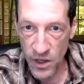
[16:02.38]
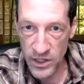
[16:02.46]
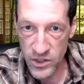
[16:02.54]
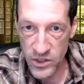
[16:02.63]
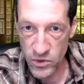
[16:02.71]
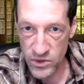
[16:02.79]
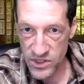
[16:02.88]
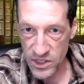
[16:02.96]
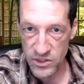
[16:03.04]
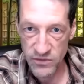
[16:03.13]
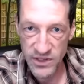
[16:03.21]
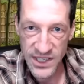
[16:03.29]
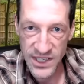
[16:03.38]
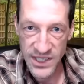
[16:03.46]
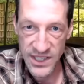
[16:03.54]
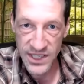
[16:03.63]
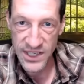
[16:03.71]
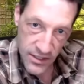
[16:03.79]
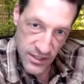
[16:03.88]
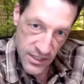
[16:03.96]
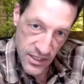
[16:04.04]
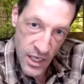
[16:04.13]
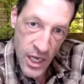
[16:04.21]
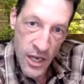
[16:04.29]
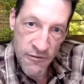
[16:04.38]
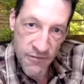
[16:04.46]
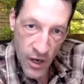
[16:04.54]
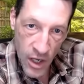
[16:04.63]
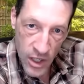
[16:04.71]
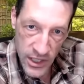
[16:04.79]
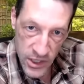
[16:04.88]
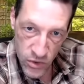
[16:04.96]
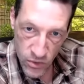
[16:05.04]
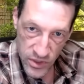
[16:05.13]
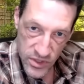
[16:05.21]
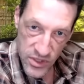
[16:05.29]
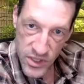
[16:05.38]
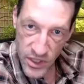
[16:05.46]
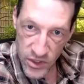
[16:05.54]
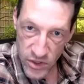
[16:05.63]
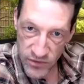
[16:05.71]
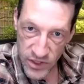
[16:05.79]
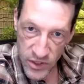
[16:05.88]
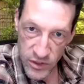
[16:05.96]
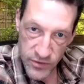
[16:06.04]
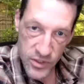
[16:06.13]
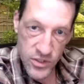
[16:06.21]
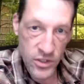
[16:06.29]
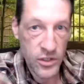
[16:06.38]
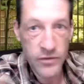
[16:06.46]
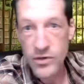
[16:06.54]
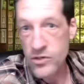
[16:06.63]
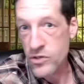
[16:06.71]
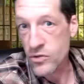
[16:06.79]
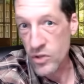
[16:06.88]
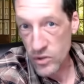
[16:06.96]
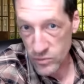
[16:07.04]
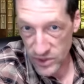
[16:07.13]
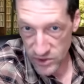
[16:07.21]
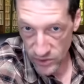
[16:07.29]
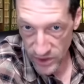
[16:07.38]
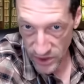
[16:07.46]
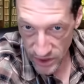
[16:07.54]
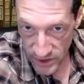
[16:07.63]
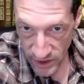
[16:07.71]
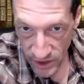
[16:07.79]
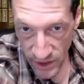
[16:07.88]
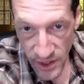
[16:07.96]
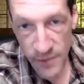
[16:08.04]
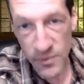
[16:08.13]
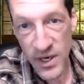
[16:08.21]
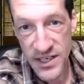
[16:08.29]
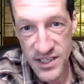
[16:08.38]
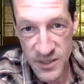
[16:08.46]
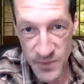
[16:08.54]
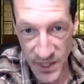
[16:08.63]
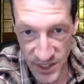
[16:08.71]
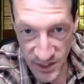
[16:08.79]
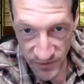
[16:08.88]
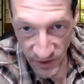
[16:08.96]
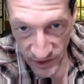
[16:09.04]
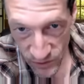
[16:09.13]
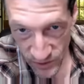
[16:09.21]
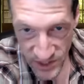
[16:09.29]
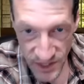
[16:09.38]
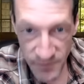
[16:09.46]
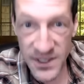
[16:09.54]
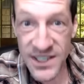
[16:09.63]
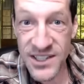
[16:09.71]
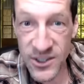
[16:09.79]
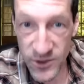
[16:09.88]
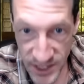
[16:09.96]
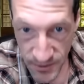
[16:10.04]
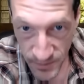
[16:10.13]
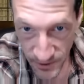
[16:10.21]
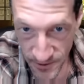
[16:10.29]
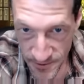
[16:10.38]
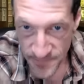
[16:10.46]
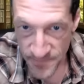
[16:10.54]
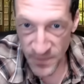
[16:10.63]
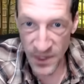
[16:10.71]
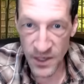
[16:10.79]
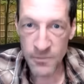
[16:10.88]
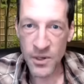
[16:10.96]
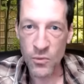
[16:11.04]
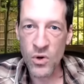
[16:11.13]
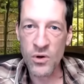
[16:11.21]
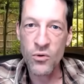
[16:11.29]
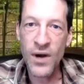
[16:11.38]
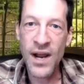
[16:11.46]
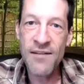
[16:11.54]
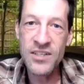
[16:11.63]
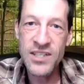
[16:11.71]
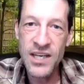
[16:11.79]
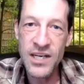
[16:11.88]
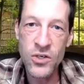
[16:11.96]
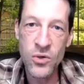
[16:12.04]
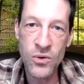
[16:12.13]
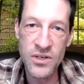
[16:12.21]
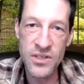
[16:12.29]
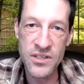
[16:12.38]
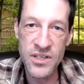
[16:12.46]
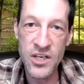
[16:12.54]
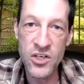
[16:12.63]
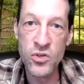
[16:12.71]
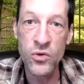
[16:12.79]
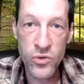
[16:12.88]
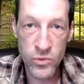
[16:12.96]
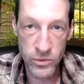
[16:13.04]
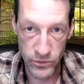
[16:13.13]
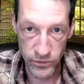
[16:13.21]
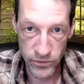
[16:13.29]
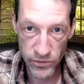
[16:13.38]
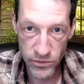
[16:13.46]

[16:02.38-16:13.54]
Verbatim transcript: towards the center of the galaxy. The galaxy is falling towards the center of the universe. The universe, who knows what's going on there? But I mm-hmm. suspect mm-hmm. it's falling towards something still deeper. But we're gravitating towards a central truth,